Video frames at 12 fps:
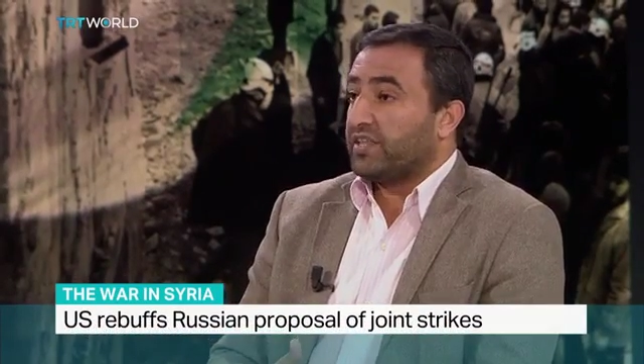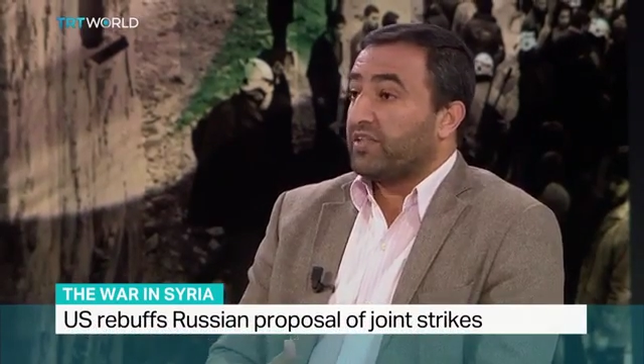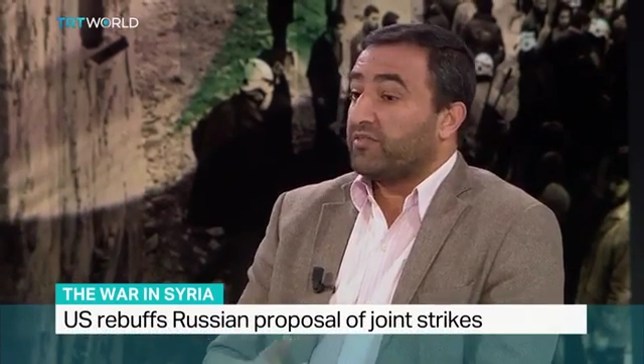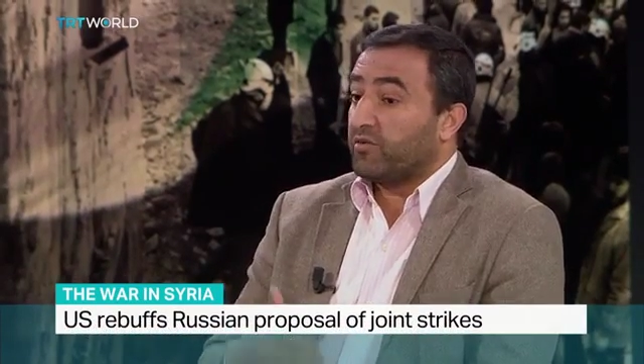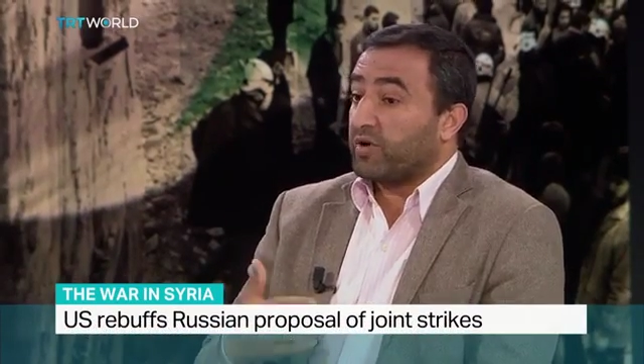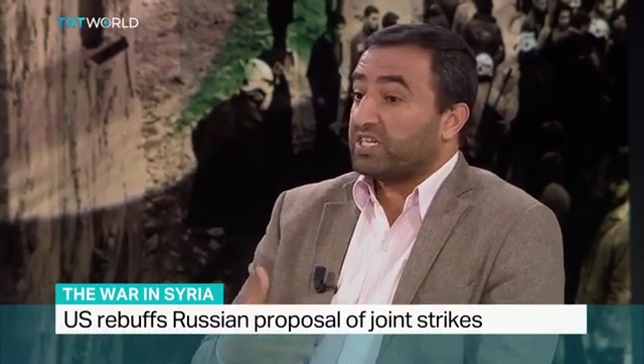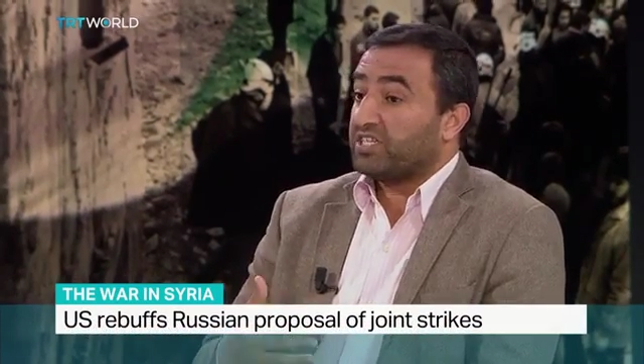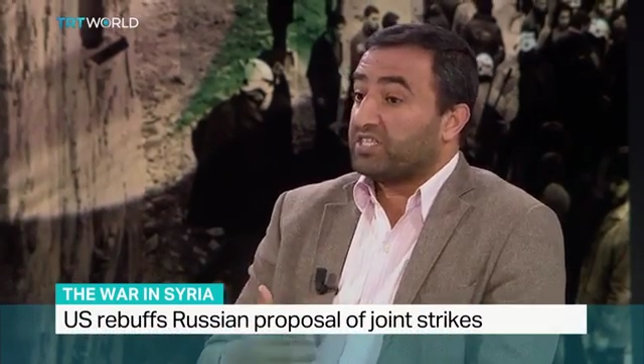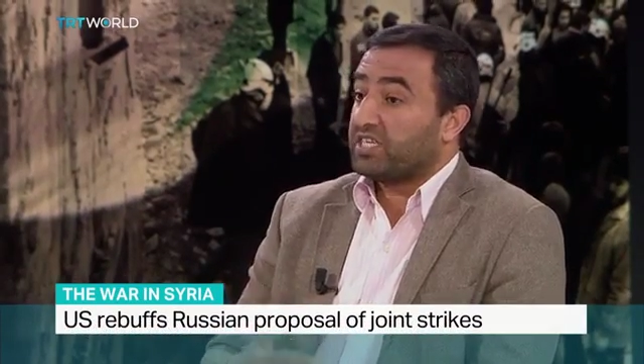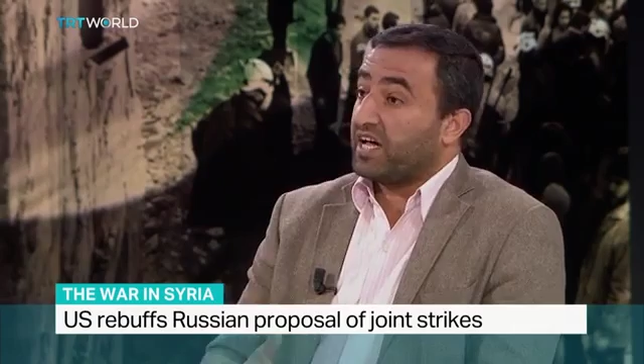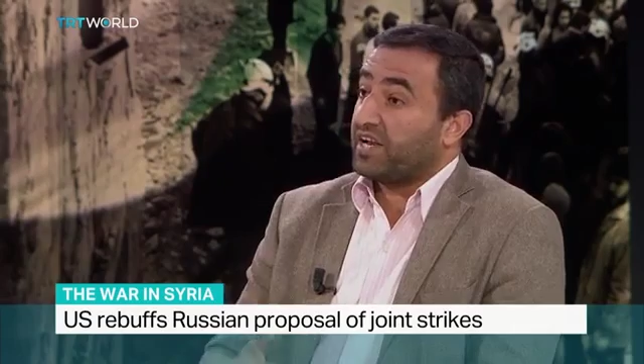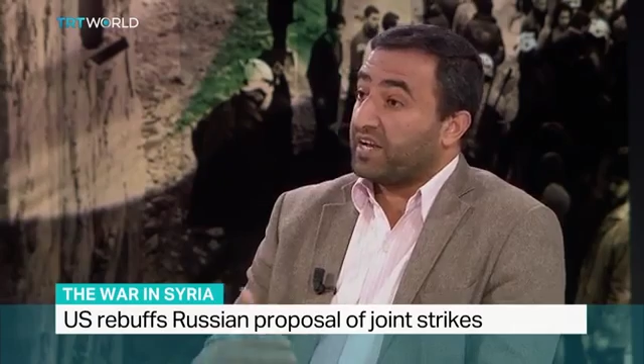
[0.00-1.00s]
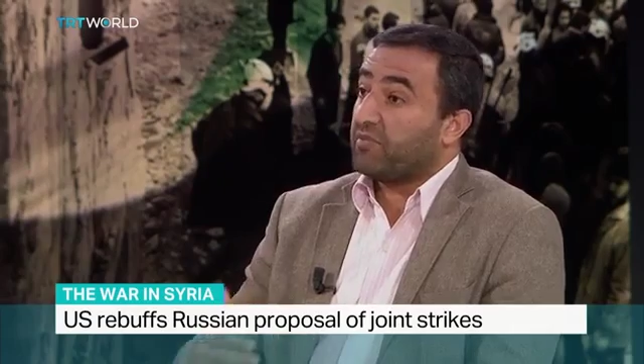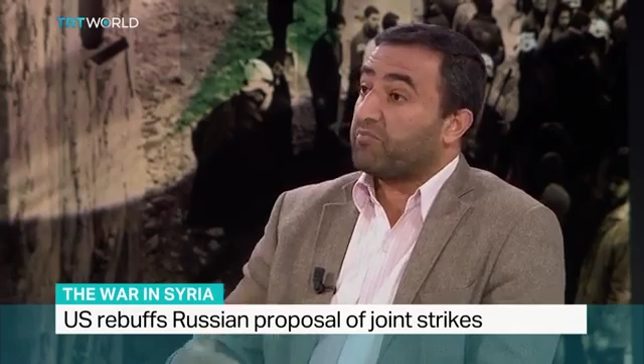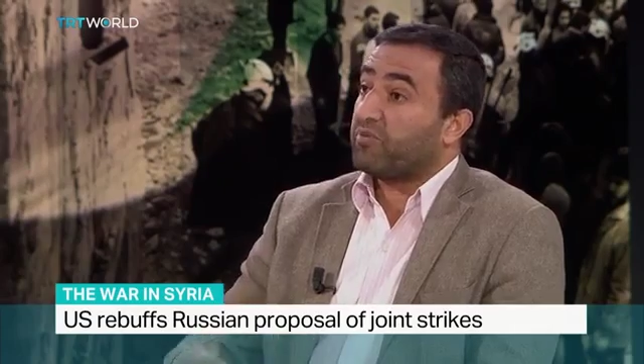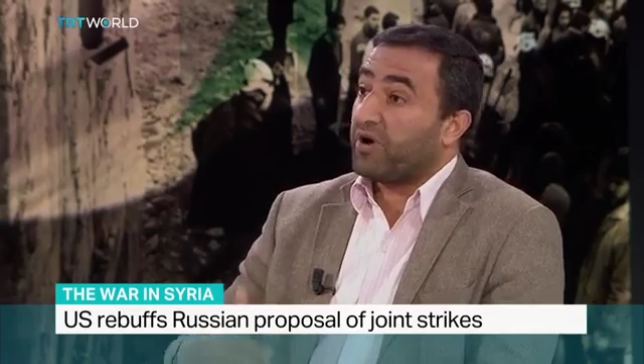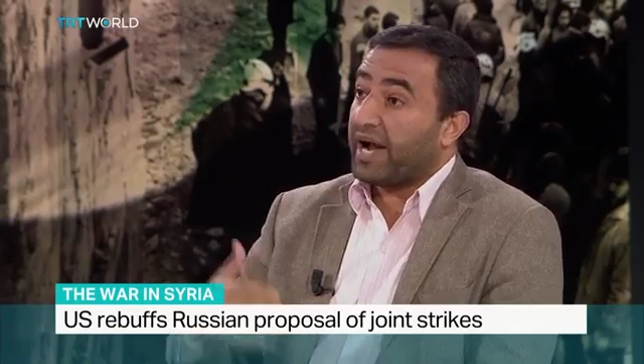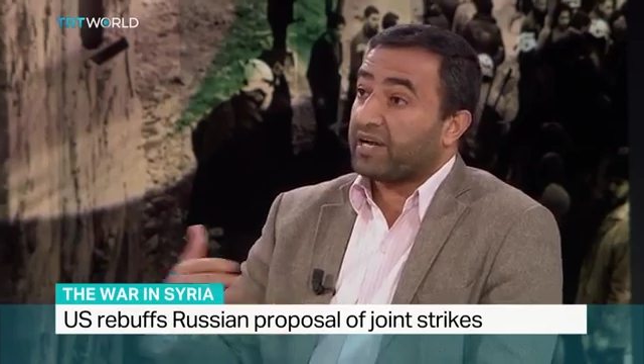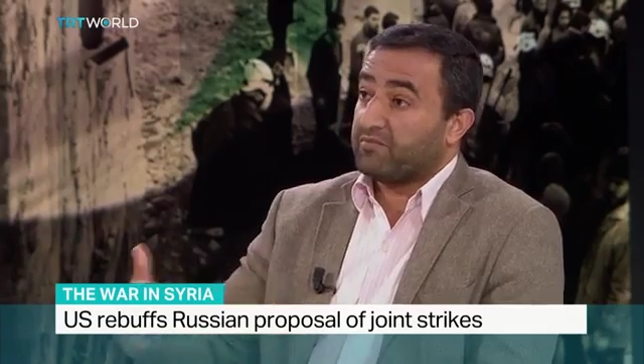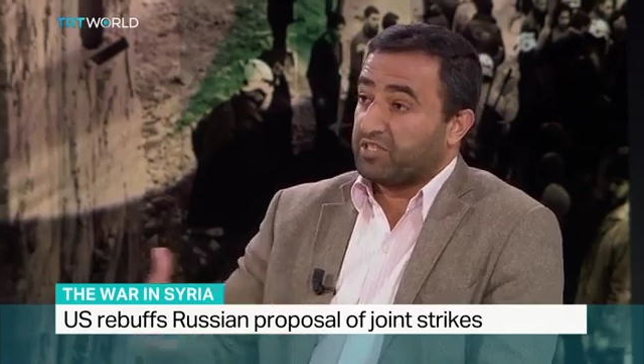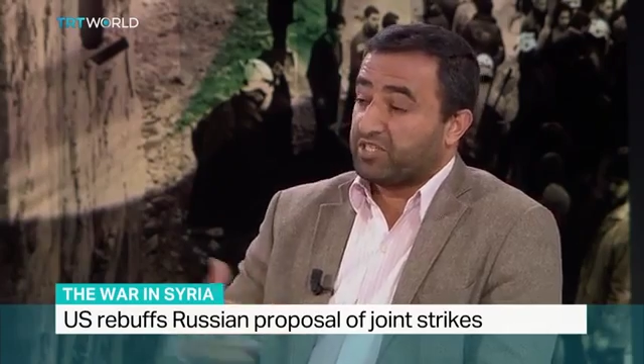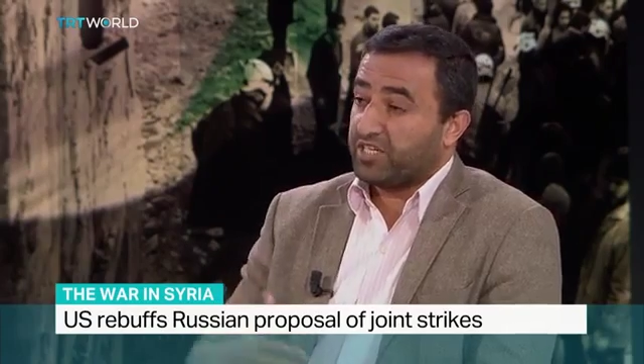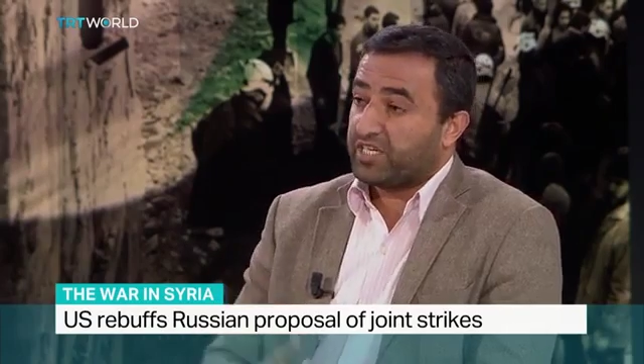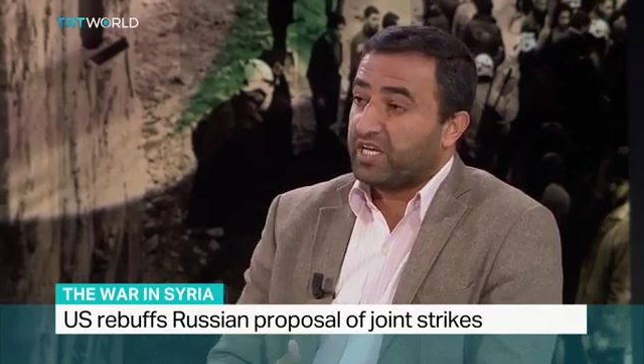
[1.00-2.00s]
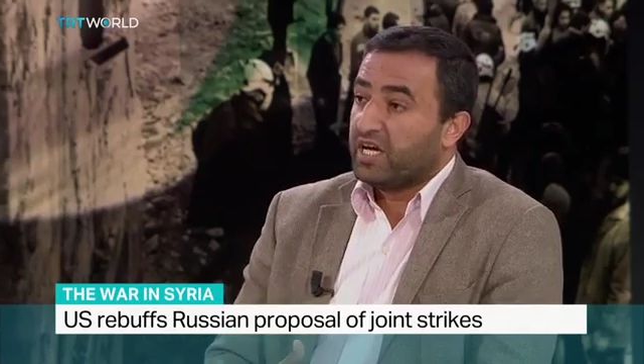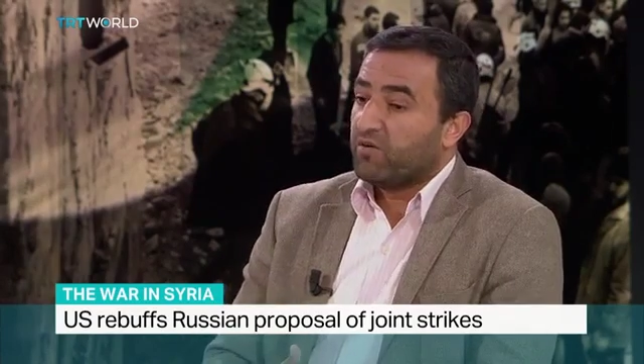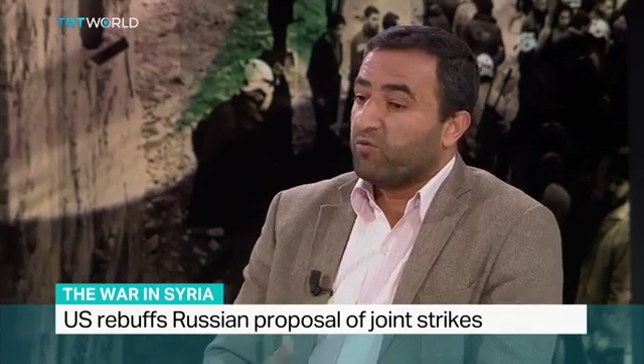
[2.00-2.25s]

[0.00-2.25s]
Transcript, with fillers: that the Russians are not pragmatic